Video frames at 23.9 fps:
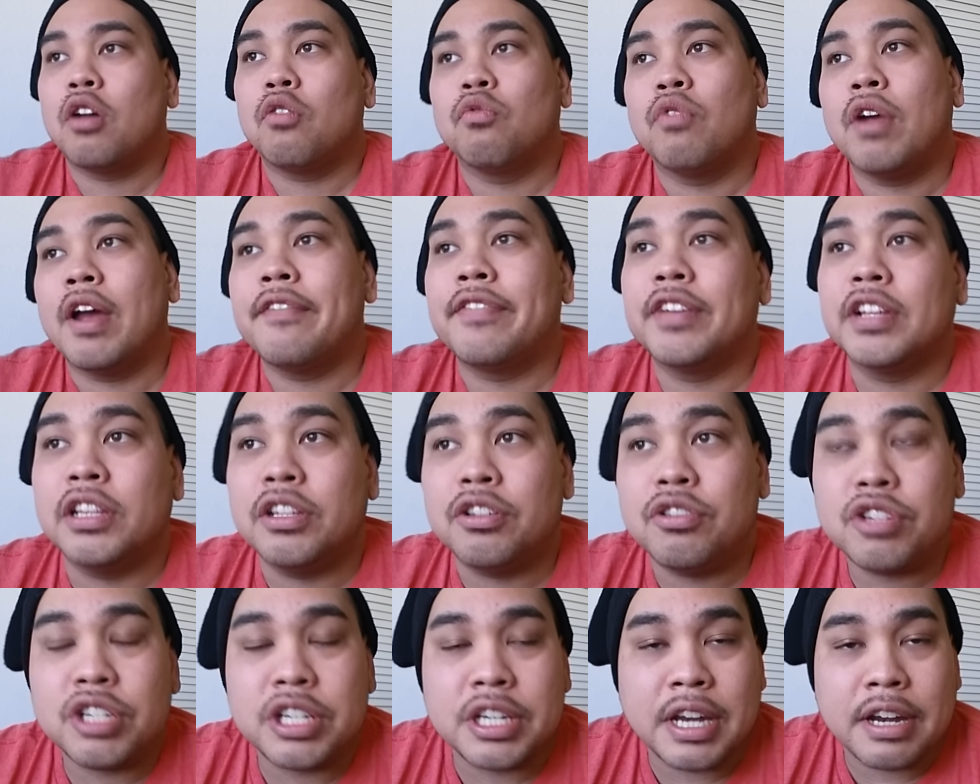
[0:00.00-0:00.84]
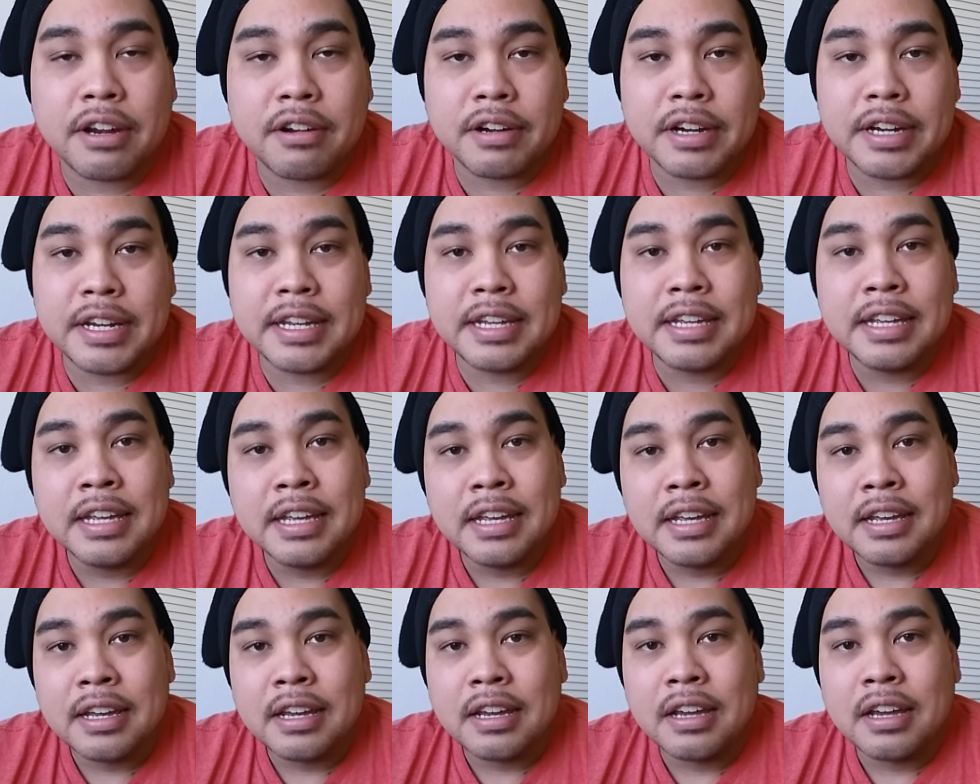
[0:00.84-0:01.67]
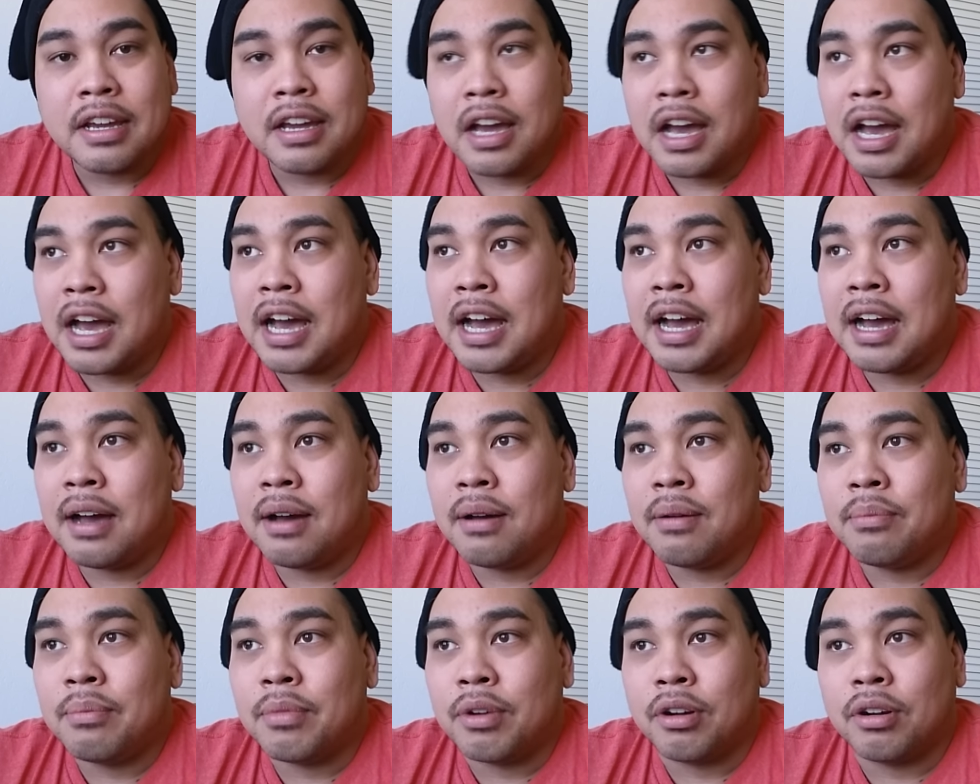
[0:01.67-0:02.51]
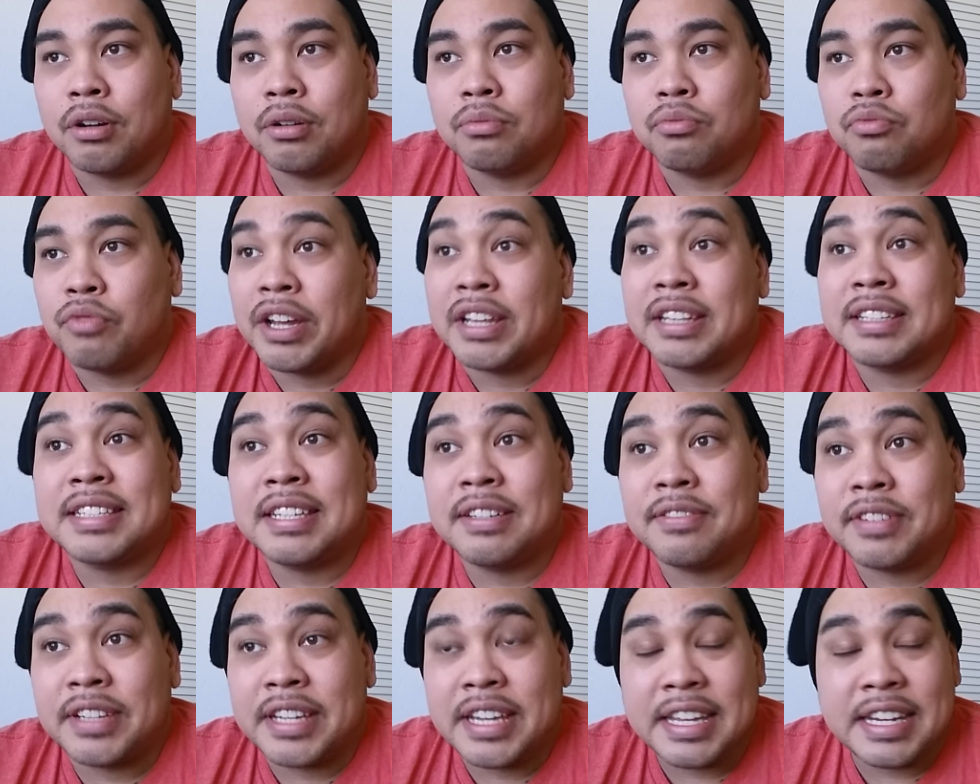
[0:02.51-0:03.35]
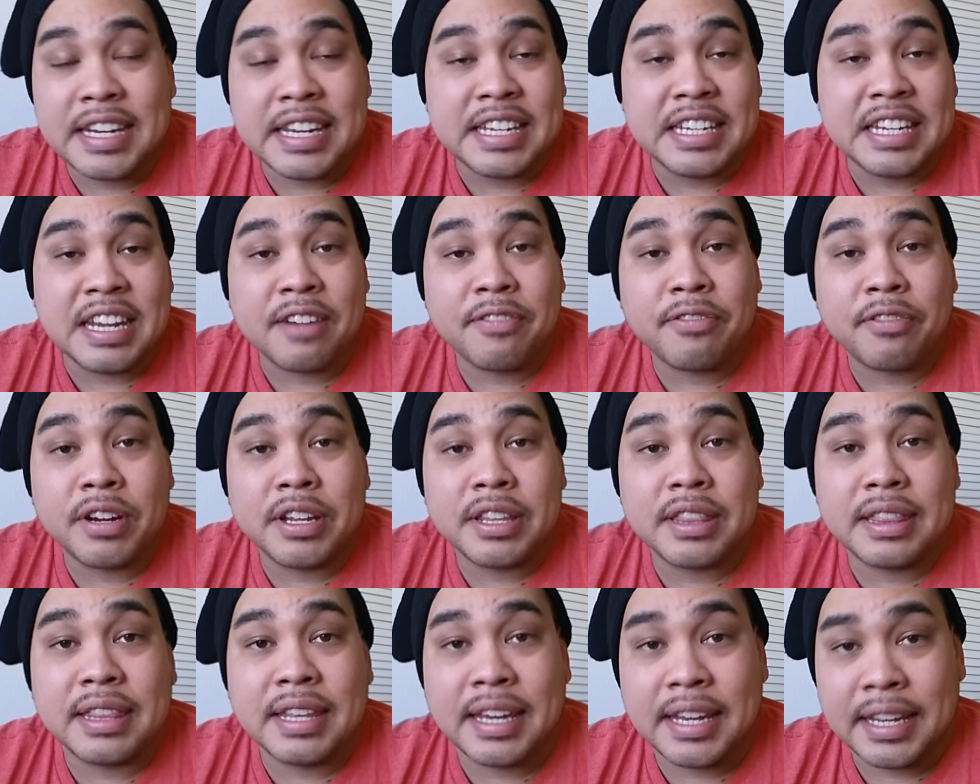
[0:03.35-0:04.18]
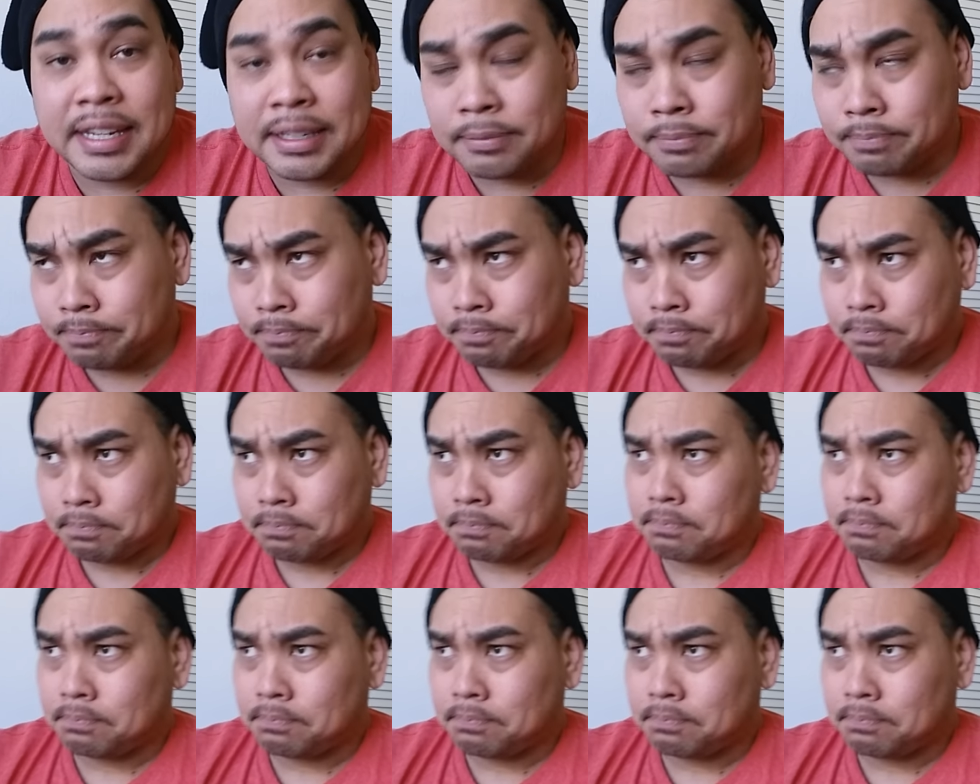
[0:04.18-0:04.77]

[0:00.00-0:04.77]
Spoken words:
revolutionary or relatively any different than